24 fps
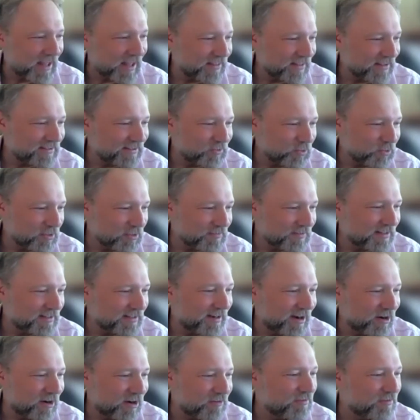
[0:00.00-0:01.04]
that's sort of a
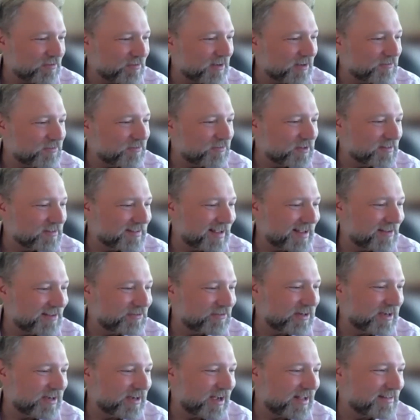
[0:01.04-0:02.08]
terrifying
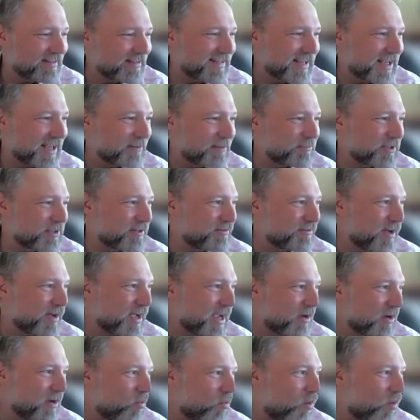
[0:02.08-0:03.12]
philosophical concept of
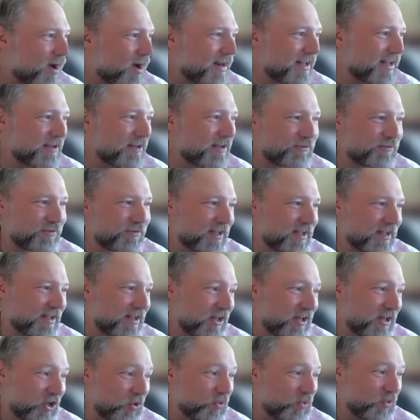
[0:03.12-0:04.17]
like, what if
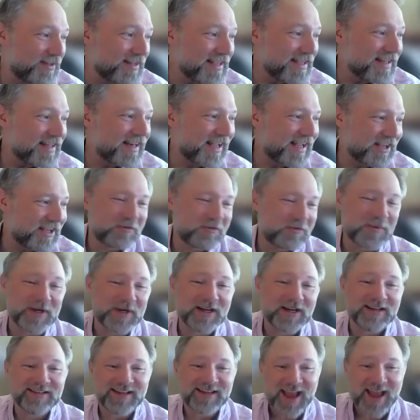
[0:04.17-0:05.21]
you did
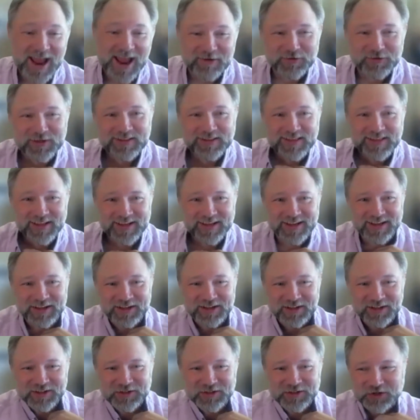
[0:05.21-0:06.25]
experience everything
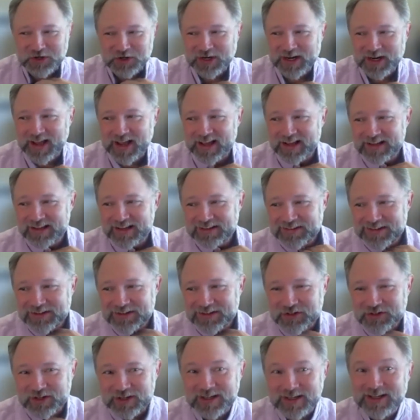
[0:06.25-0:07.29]
during
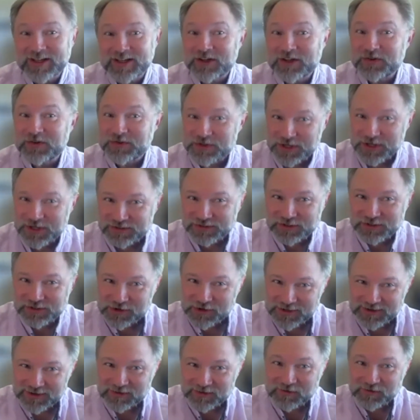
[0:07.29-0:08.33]
anesthesia, you just
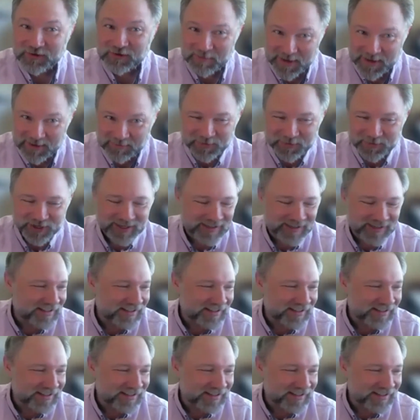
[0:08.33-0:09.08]
couldn't remember it,